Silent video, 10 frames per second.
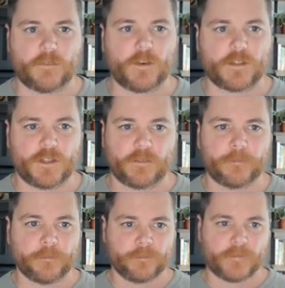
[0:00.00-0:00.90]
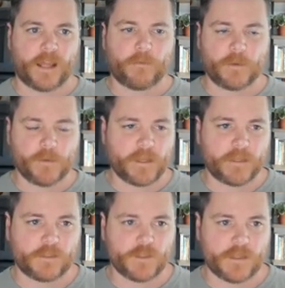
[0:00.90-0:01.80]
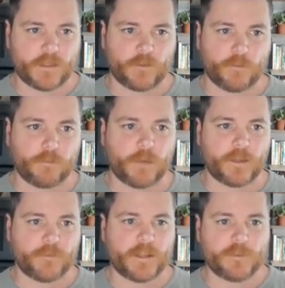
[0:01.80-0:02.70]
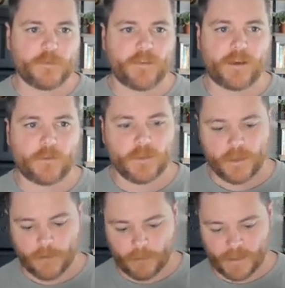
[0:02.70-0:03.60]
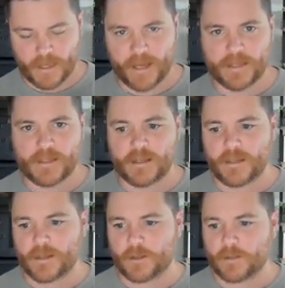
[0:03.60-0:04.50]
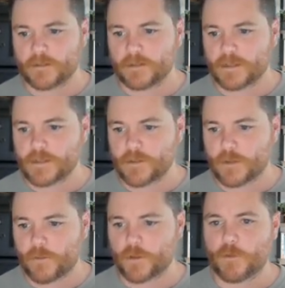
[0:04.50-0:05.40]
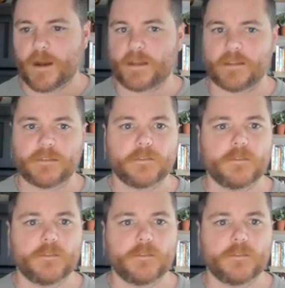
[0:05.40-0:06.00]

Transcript: a function. I'm going to put it in just like a little plugin PHP file, but the idea here, and let's turn off Copilot.